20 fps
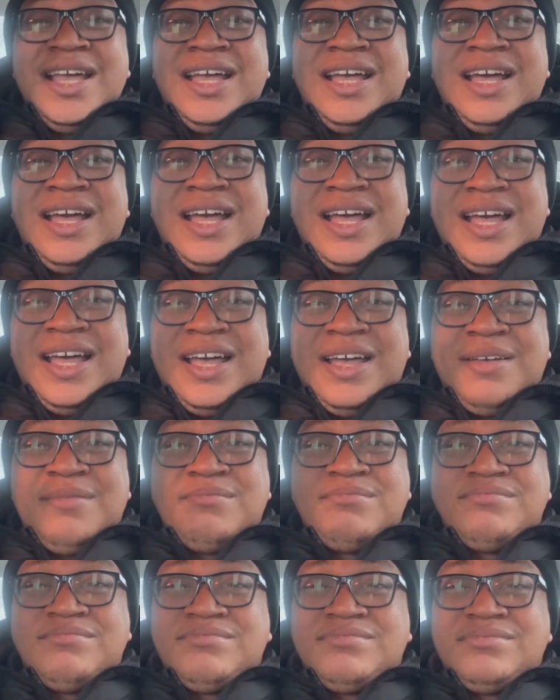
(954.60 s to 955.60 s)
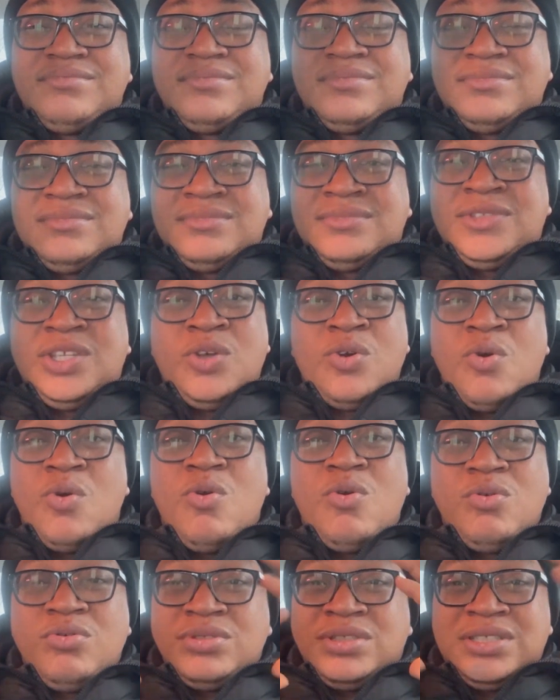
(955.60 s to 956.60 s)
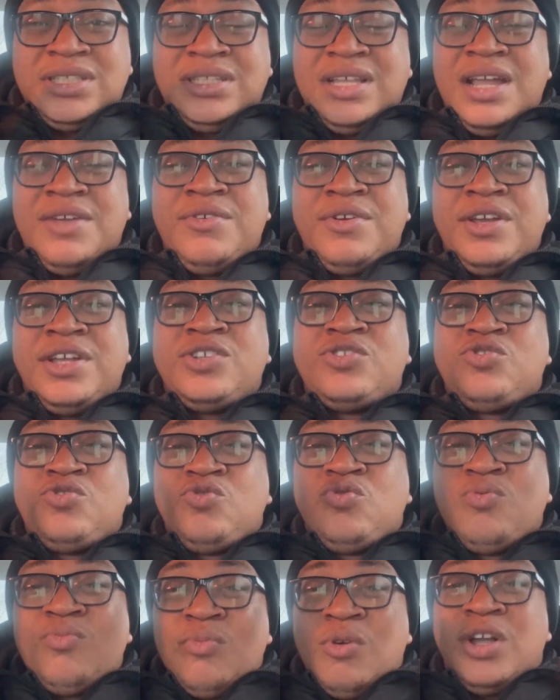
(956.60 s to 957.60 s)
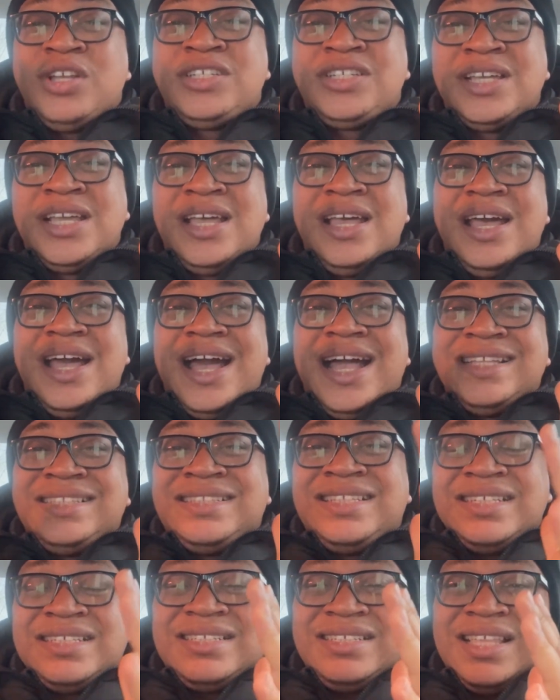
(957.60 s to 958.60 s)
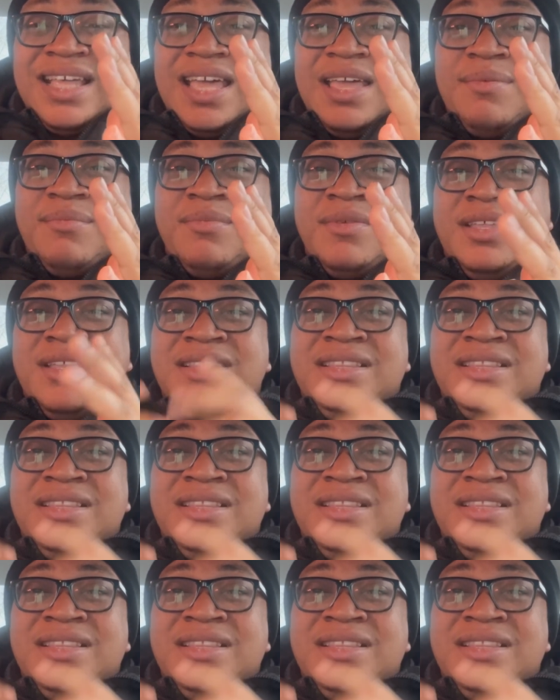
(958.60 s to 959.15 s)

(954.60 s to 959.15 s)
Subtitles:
The whole scenario is too much at this time.